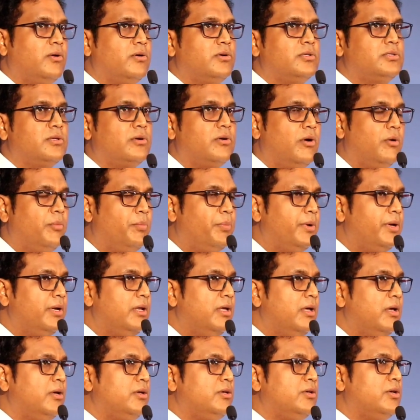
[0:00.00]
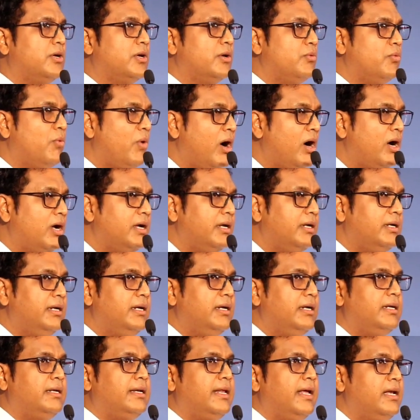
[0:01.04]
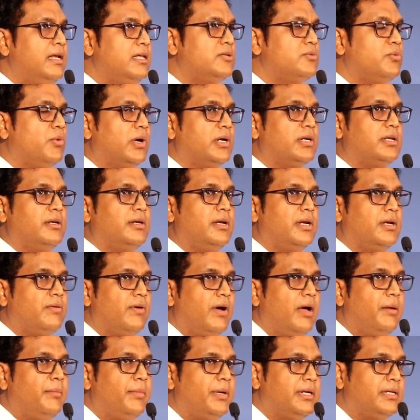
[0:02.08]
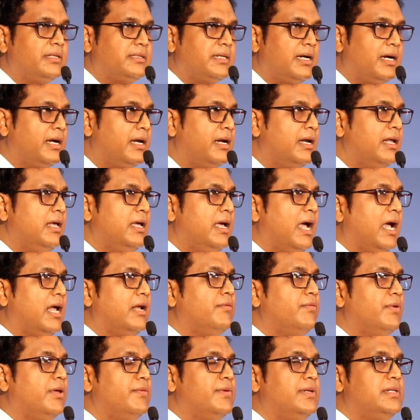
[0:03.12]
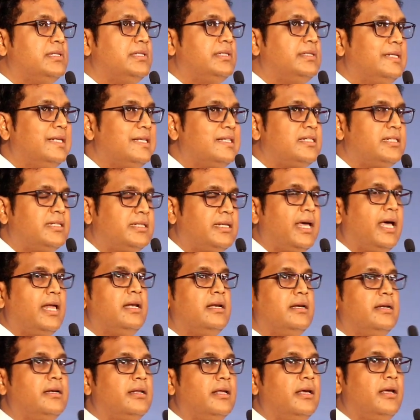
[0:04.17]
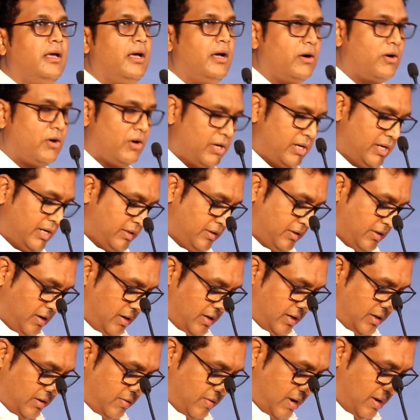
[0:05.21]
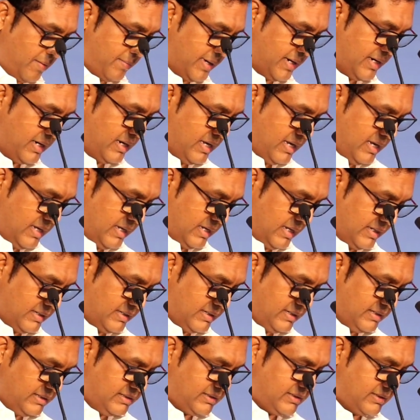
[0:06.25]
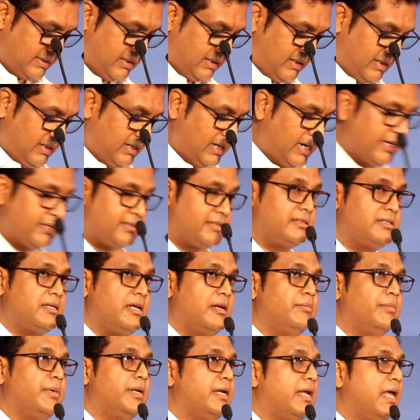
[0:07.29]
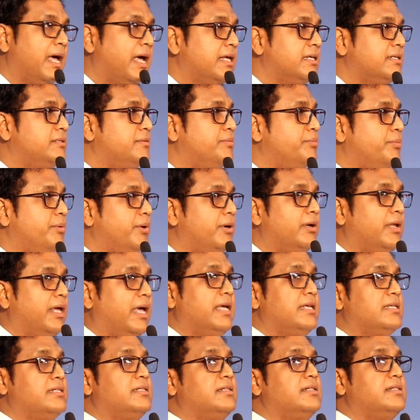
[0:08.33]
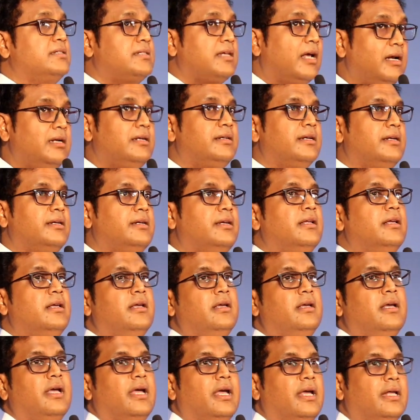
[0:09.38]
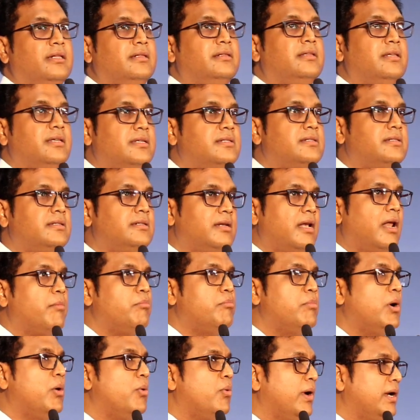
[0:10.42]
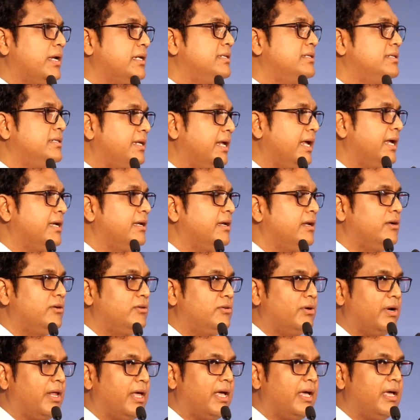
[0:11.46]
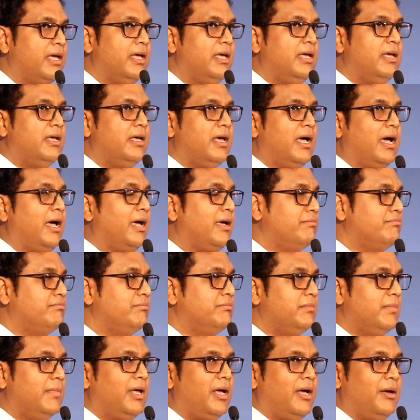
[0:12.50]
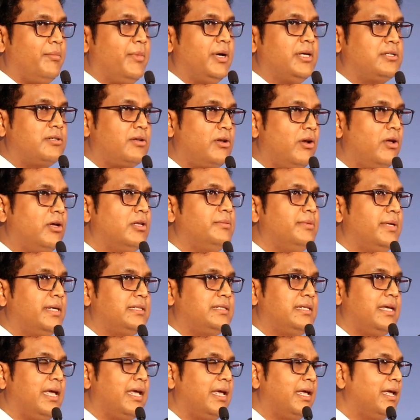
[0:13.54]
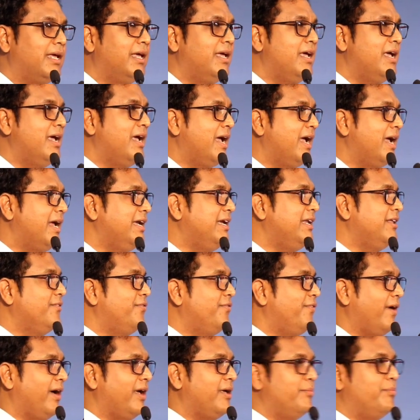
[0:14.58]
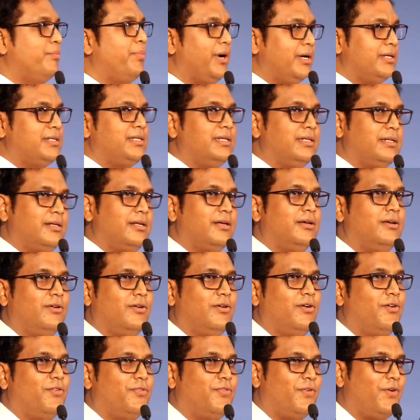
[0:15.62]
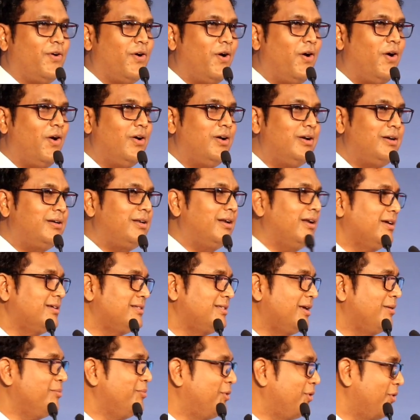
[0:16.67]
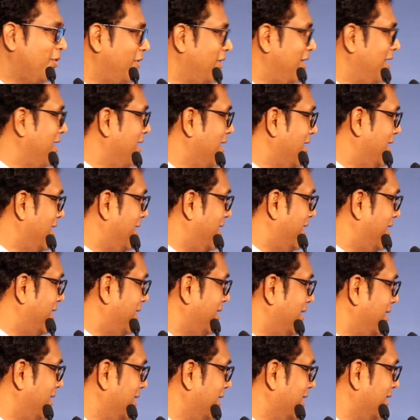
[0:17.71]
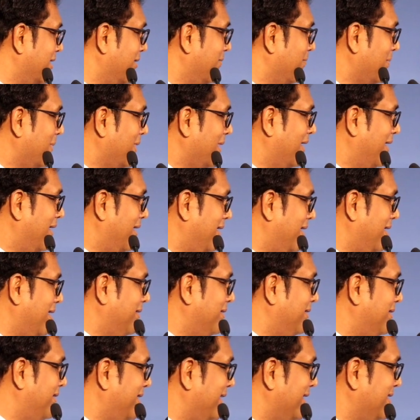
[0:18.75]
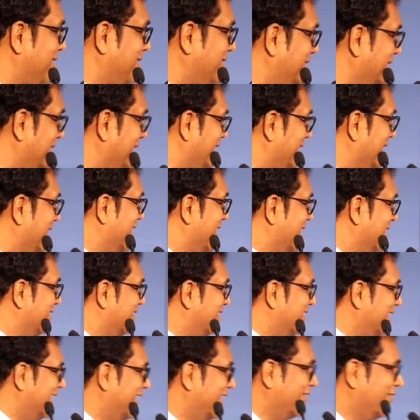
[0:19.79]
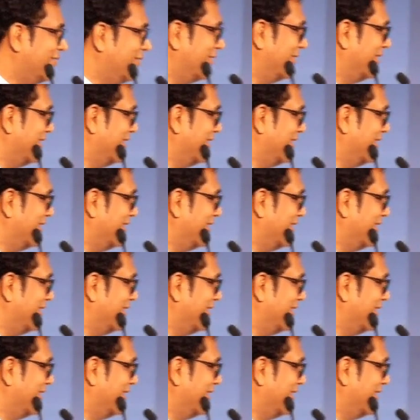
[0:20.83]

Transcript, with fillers: doors are open. You can walk in, tell us what your requirements are and we will stitch talent according to your requirement. And this, ladies and gentlemen, has, has resulted in this number one state today. I, I must close by saying 85% of all trucks I'm told are running, uh, trusting ZF